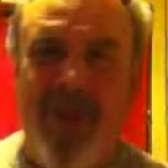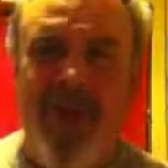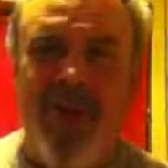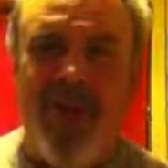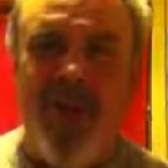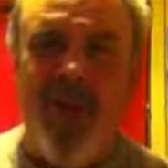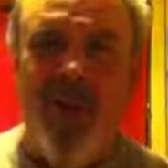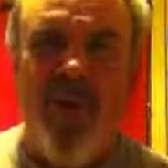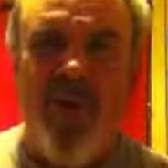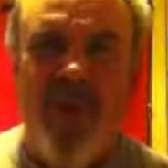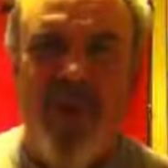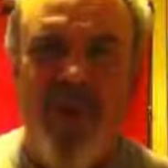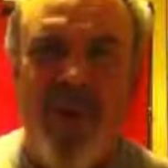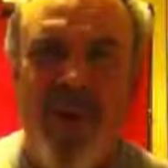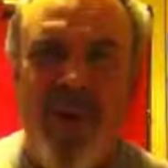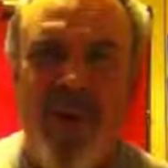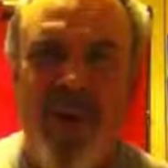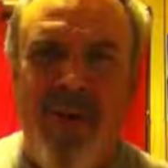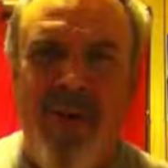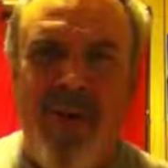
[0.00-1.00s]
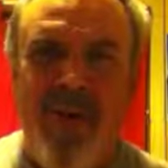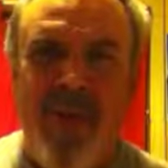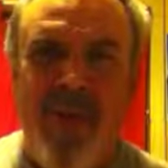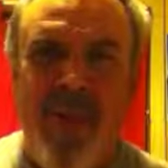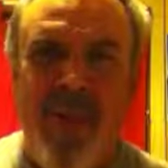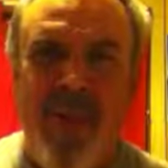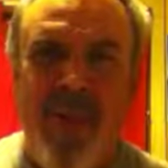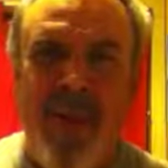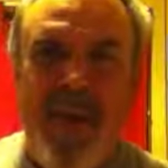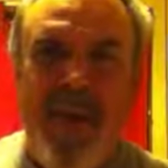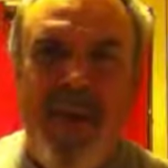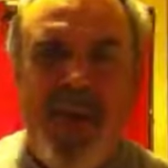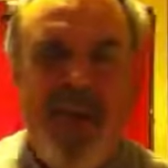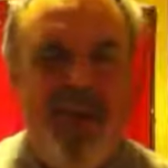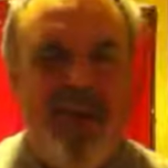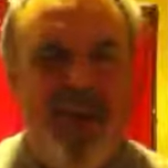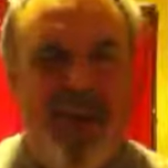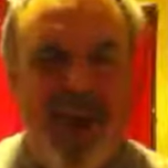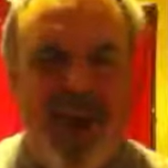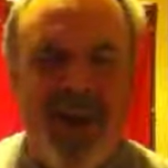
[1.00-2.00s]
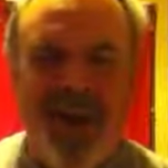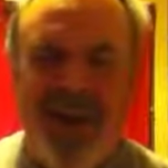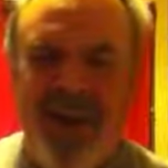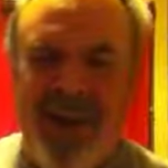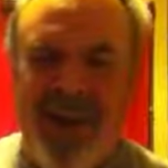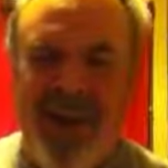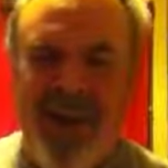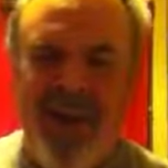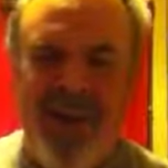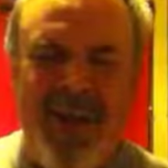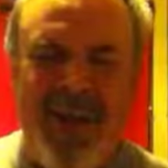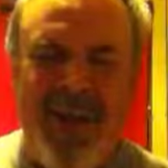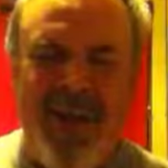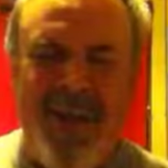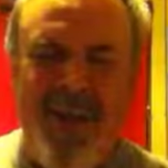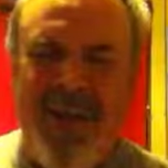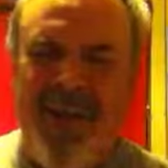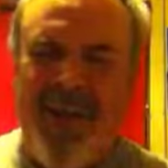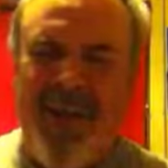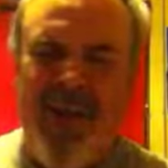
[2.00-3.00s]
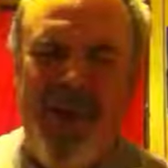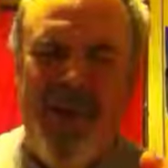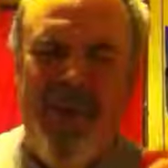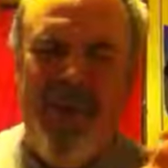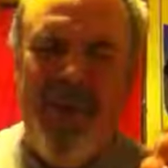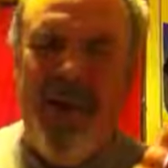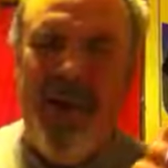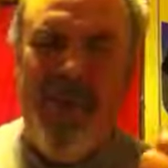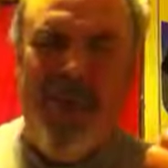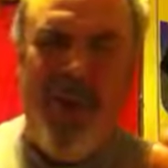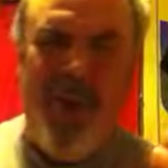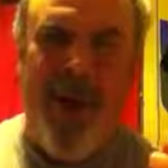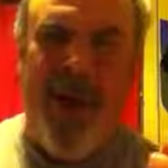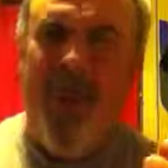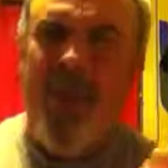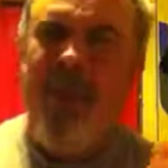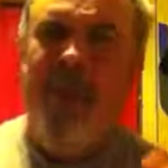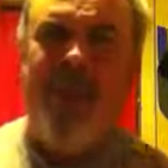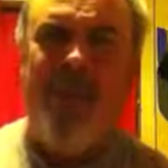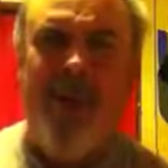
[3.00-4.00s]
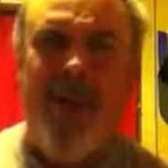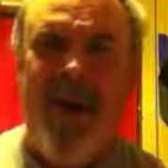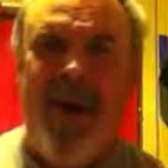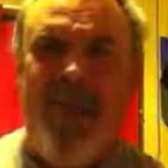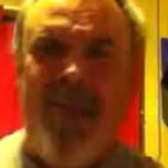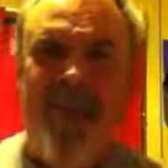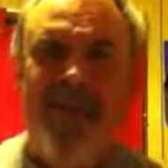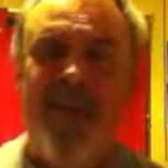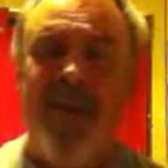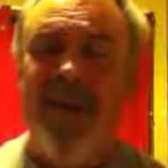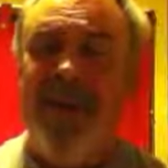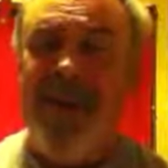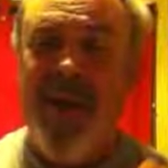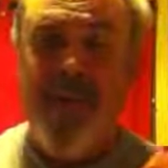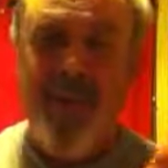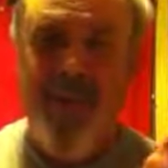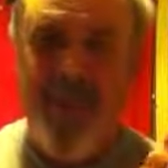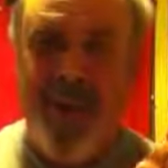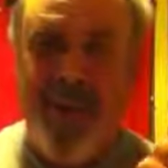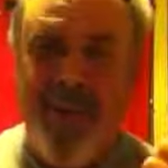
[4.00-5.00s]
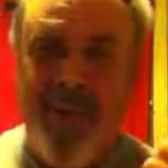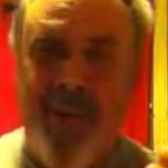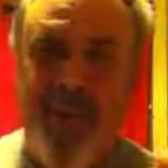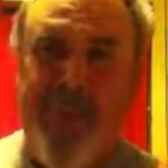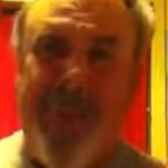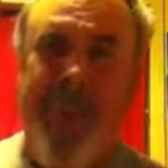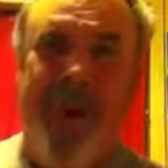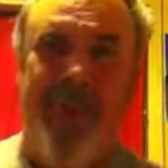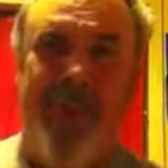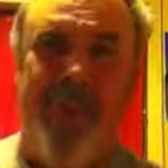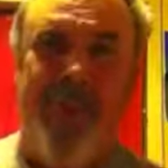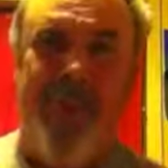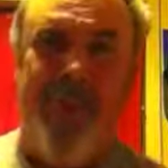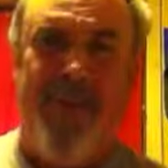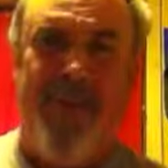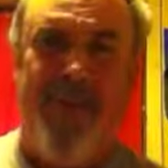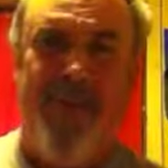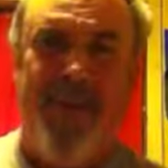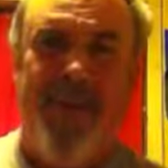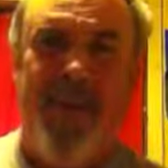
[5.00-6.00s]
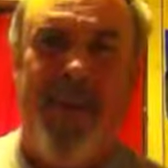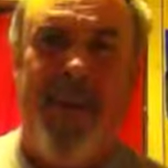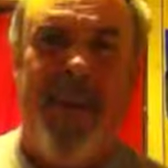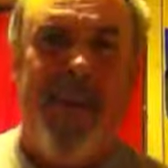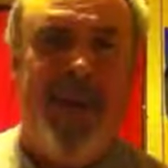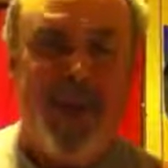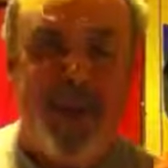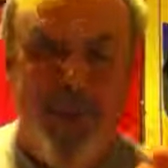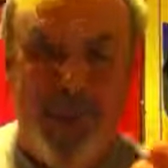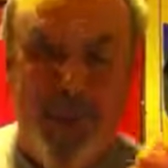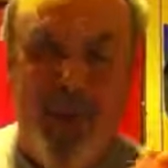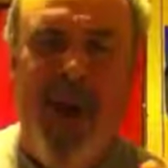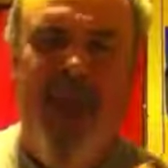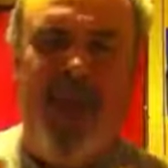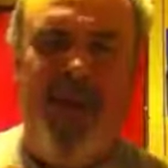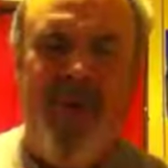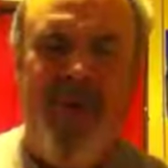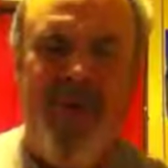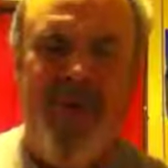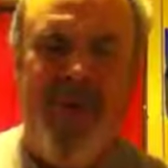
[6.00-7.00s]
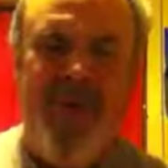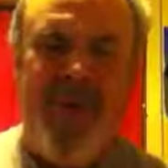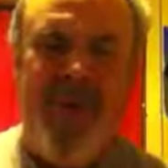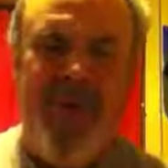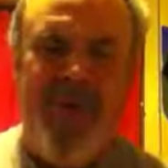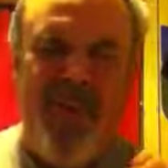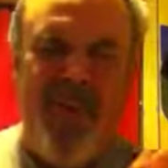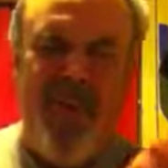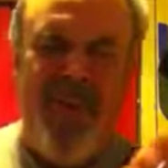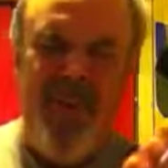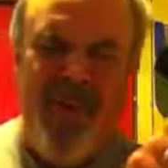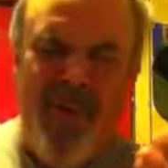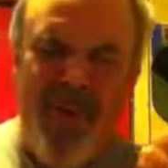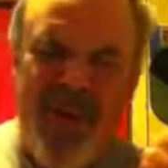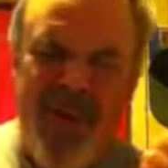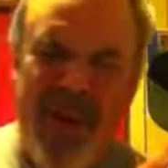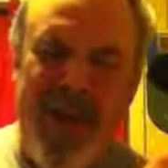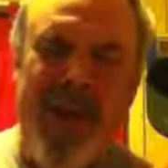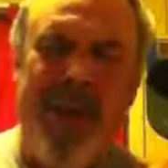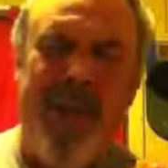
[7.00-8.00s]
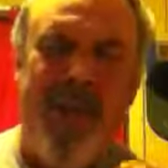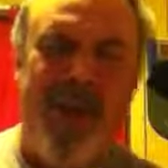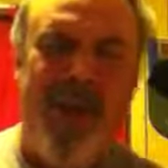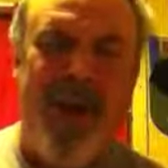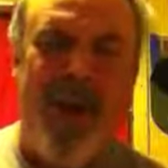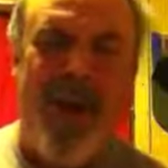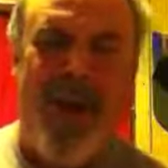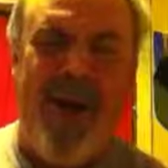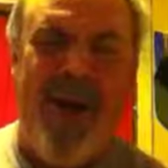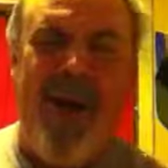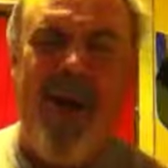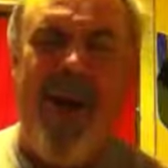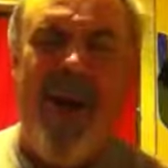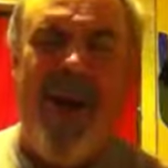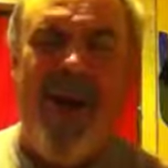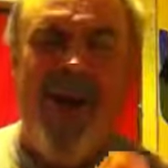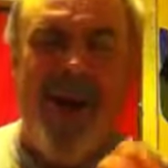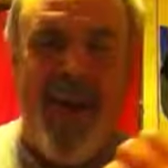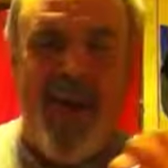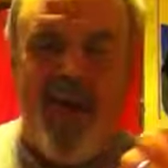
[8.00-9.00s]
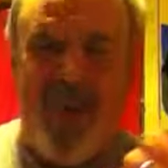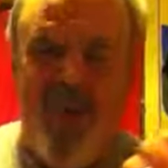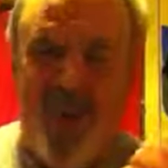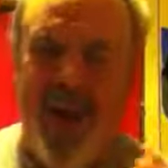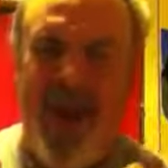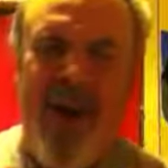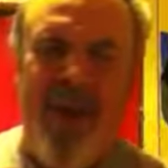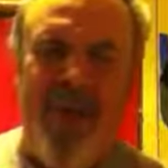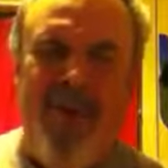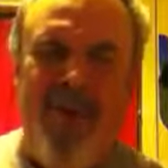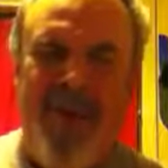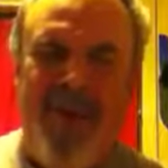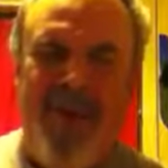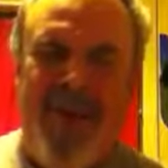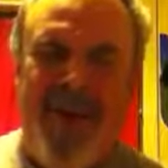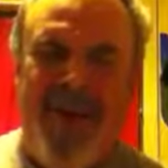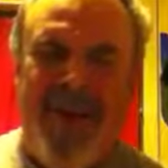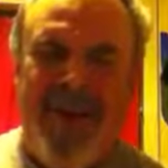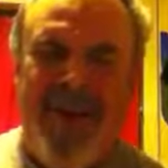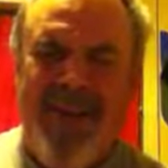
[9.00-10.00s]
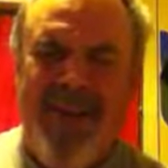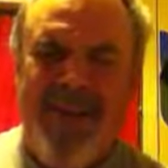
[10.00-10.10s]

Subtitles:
short video. And if you'd like to contact me, let me know, Brother Paul, we're praying for you, because I'm looking for people to pray with me, people to join in prayer and pray with me